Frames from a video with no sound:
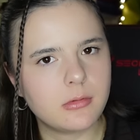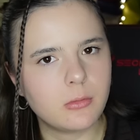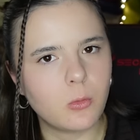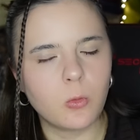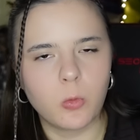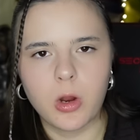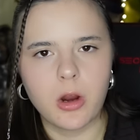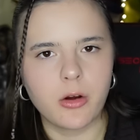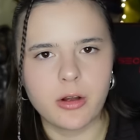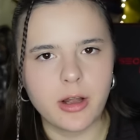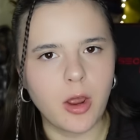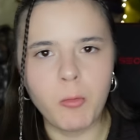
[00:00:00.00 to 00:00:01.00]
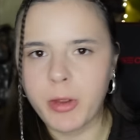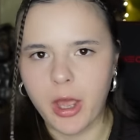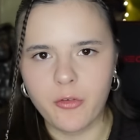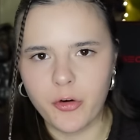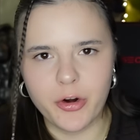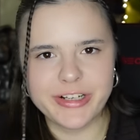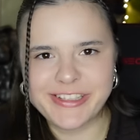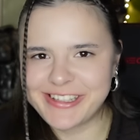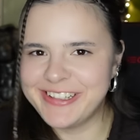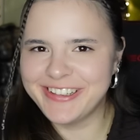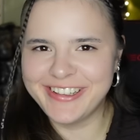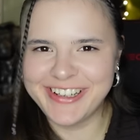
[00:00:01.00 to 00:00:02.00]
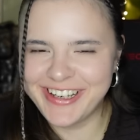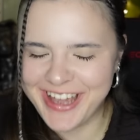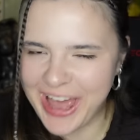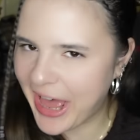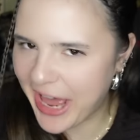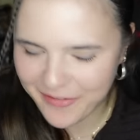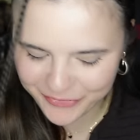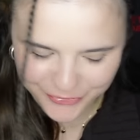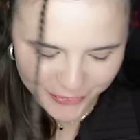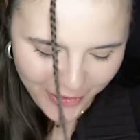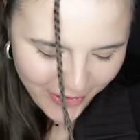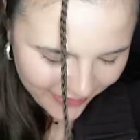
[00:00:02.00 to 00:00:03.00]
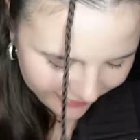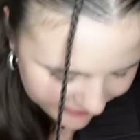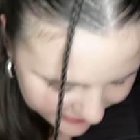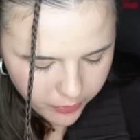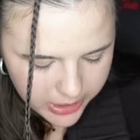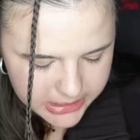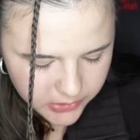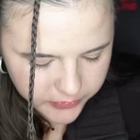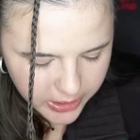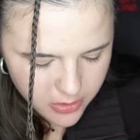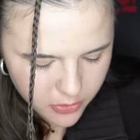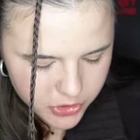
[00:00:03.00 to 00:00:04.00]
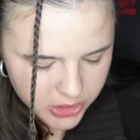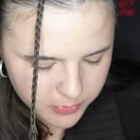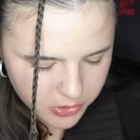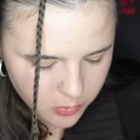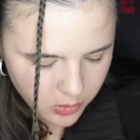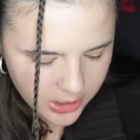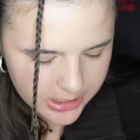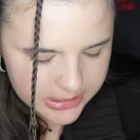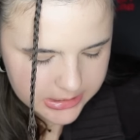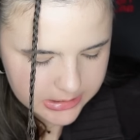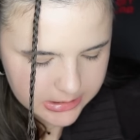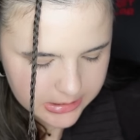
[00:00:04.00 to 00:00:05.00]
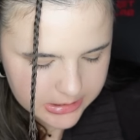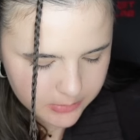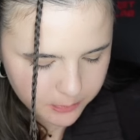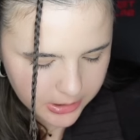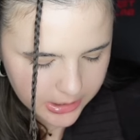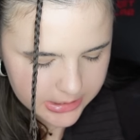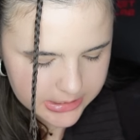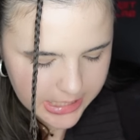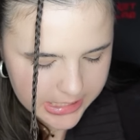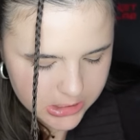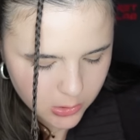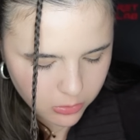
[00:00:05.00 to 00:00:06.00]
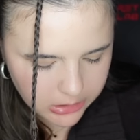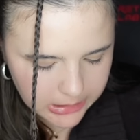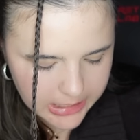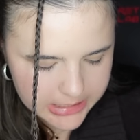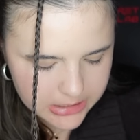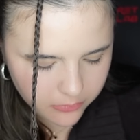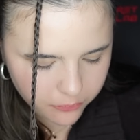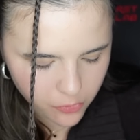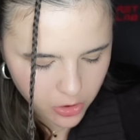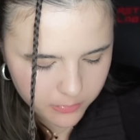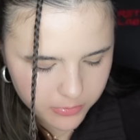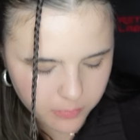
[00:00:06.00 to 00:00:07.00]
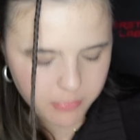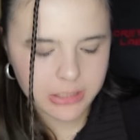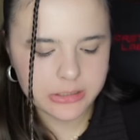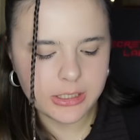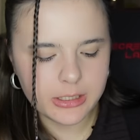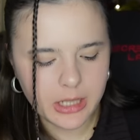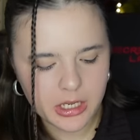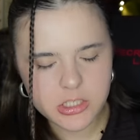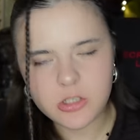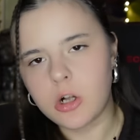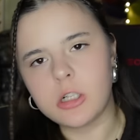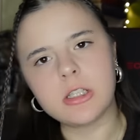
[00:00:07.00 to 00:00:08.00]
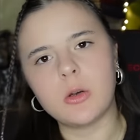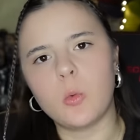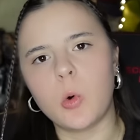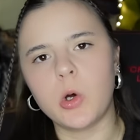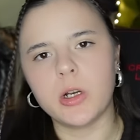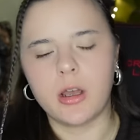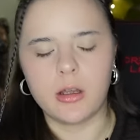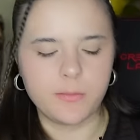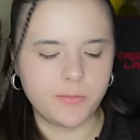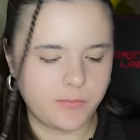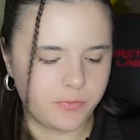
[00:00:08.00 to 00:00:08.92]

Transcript: We are in an Omegaverse. After all, aggressive energy between us dissipates as quickly as it formed, melting like salt in water.